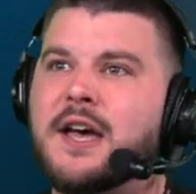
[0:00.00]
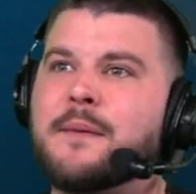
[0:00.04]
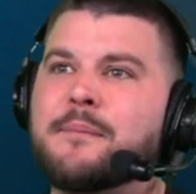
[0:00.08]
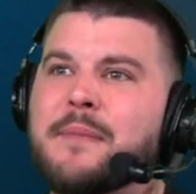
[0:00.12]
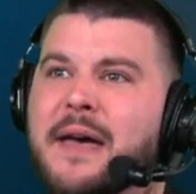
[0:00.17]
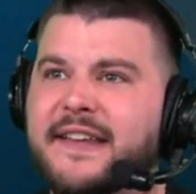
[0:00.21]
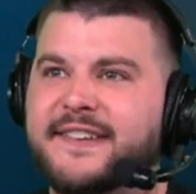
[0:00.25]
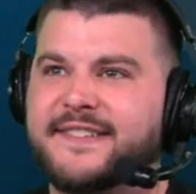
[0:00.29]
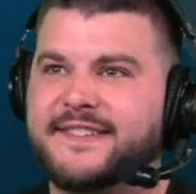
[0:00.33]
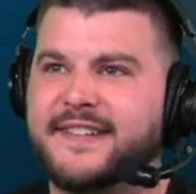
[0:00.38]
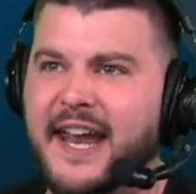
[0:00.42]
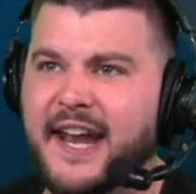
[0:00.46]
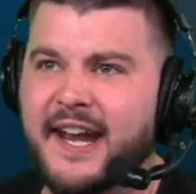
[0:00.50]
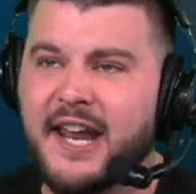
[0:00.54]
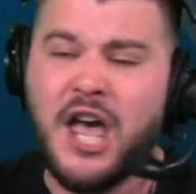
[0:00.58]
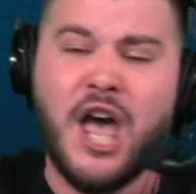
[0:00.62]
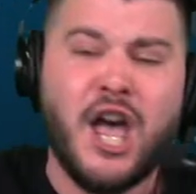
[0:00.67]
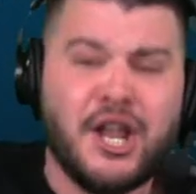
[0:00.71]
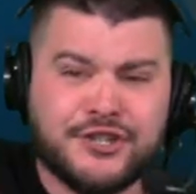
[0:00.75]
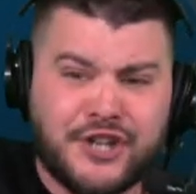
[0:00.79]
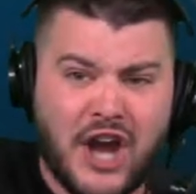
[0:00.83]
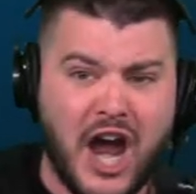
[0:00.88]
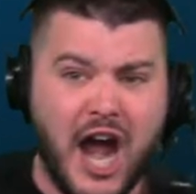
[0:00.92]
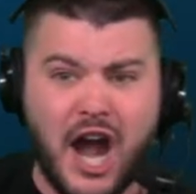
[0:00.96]
Missed it.
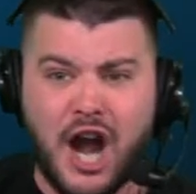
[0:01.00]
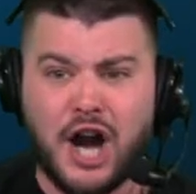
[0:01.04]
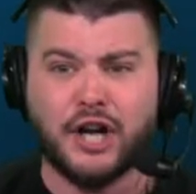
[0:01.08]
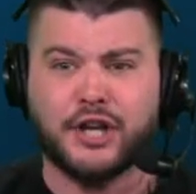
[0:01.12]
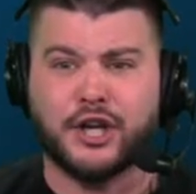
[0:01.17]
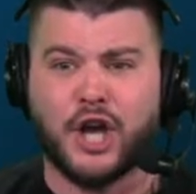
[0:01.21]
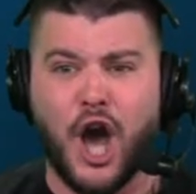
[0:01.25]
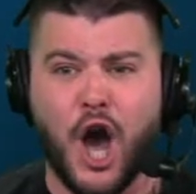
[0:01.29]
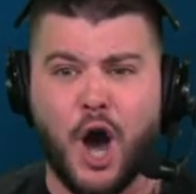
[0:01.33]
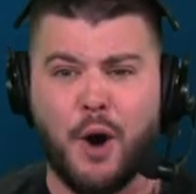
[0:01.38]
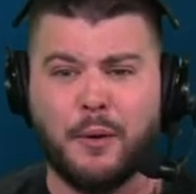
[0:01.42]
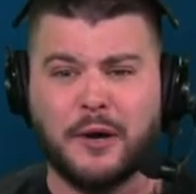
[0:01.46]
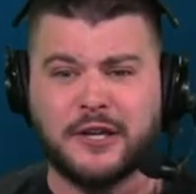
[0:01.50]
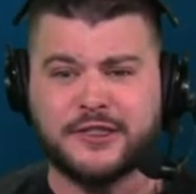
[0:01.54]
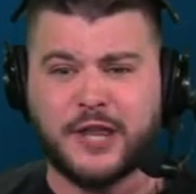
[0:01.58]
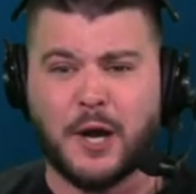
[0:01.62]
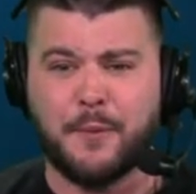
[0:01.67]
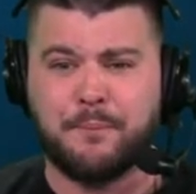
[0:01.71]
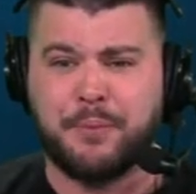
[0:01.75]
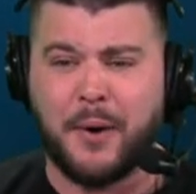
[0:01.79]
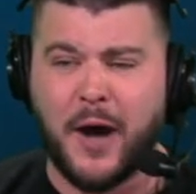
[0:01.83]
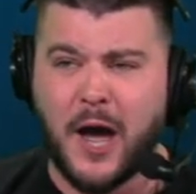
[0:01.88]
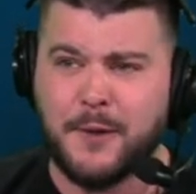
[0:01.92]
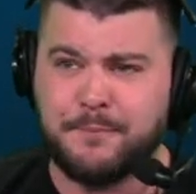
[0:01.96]
Jericho with the
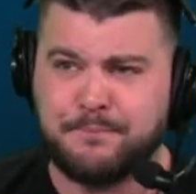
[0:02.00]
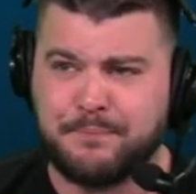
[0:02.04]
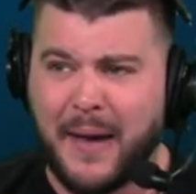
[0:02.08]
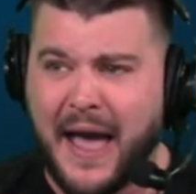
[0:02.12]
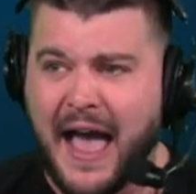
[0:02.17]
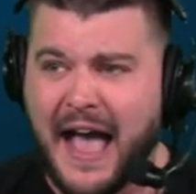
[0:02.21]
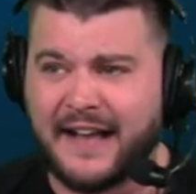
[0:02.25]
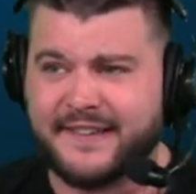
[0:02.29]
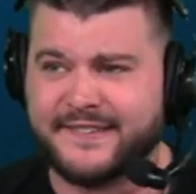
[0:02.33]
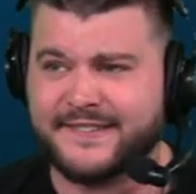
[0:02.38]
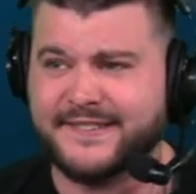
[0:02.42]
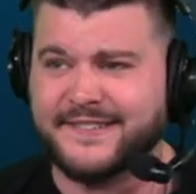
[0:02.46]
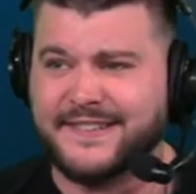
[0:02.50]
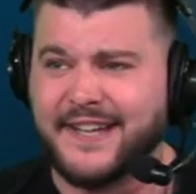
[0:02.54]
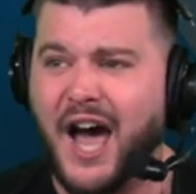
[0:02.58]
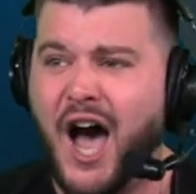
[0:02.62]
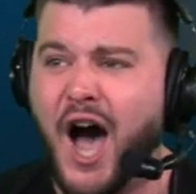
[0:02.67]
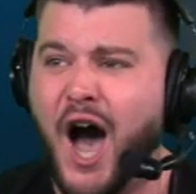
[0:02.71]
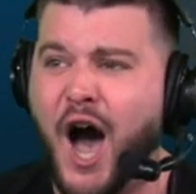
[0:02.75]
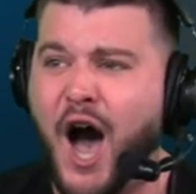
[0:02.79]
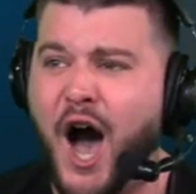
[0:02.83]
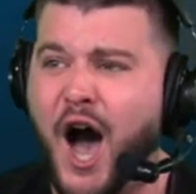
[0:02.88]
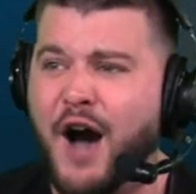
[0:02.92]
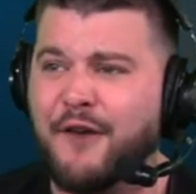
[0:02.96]
putback
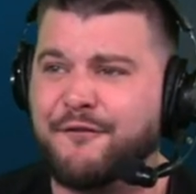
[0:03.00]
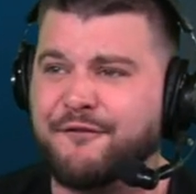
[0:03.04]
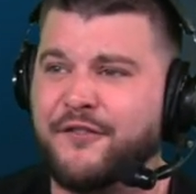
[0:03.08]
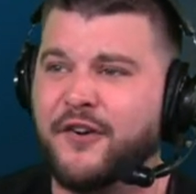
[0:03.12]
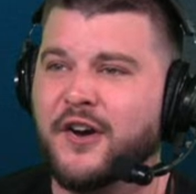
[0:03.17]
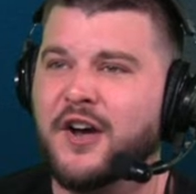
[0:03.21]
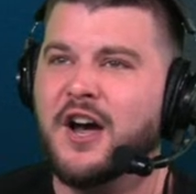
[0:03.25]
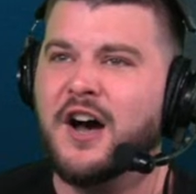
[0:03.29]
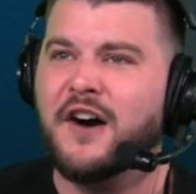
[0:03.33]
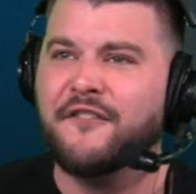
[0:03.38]
stuff.